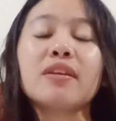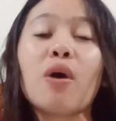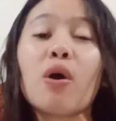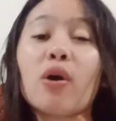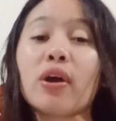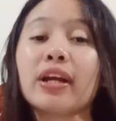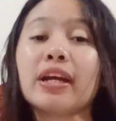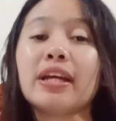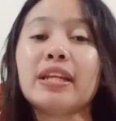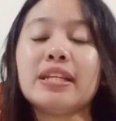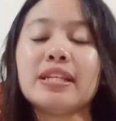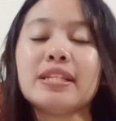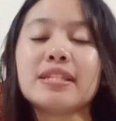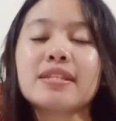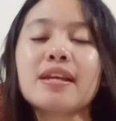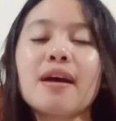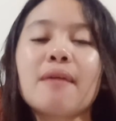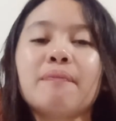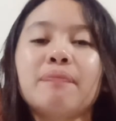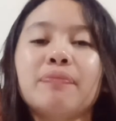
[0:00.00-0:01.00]

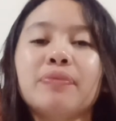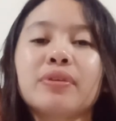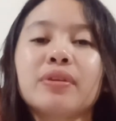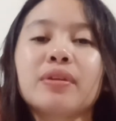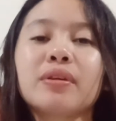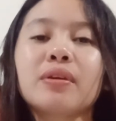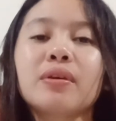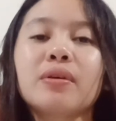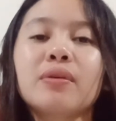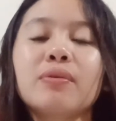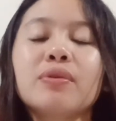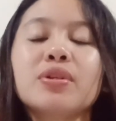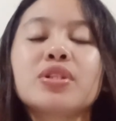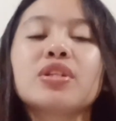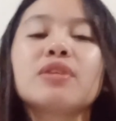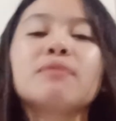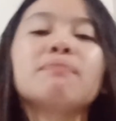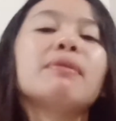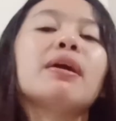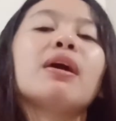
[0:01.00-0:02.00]
organism. We
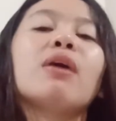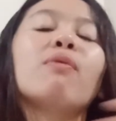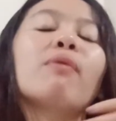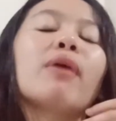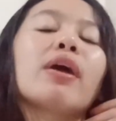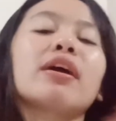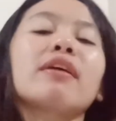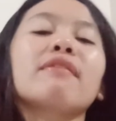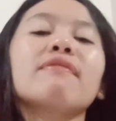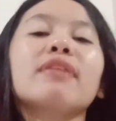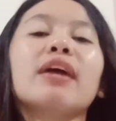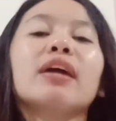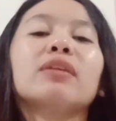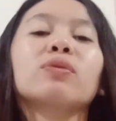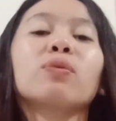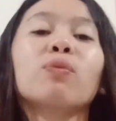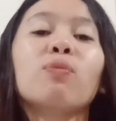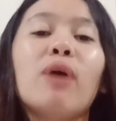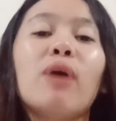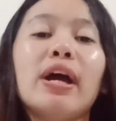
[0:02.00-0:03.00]
should be aware of
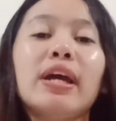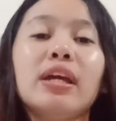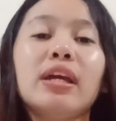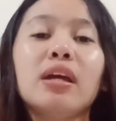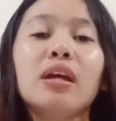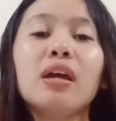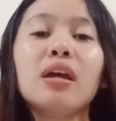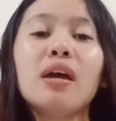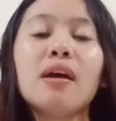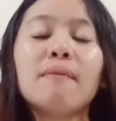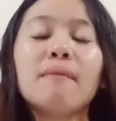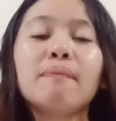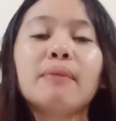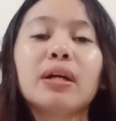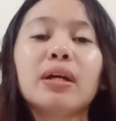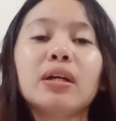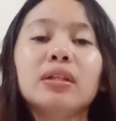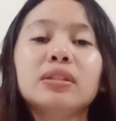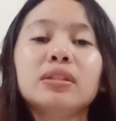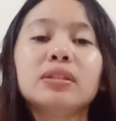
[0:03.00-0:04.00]
that. Why?
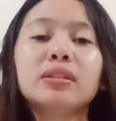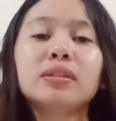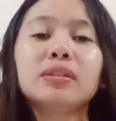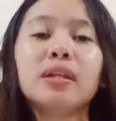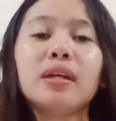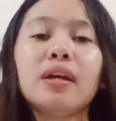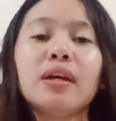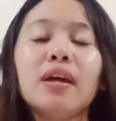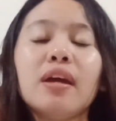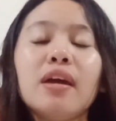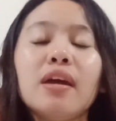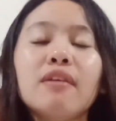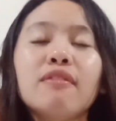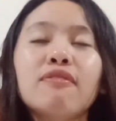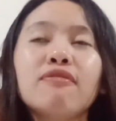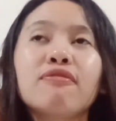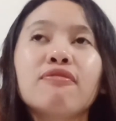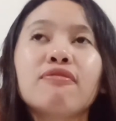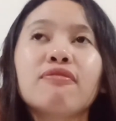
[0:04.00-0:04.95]
Because if